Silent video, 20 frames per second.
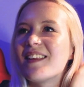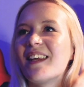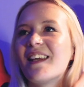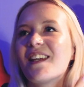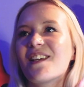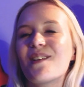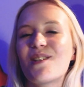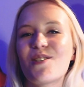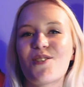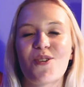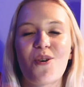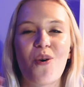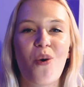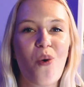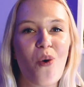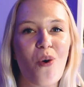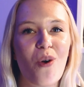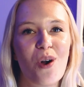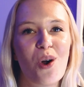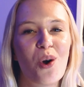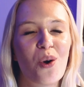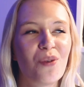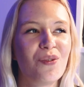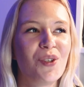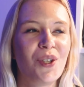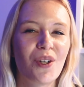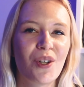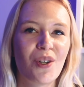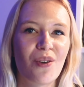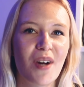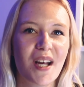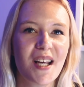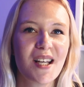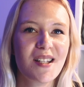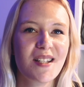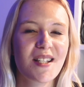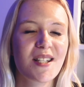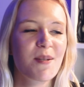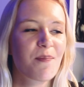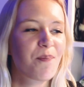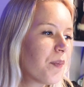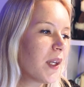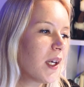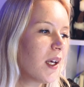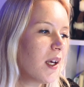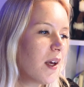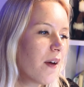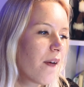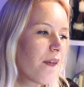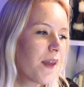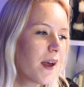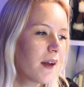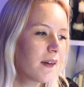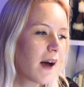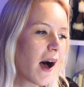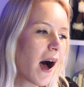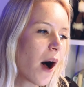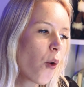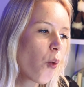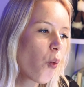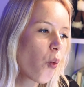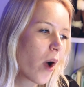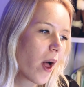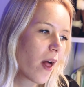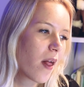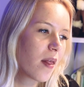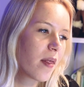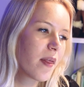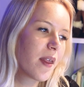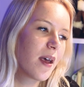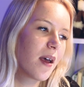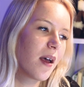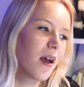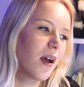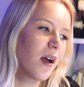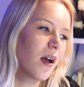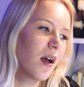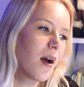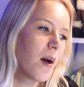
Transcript: think score of your grades. Then how well the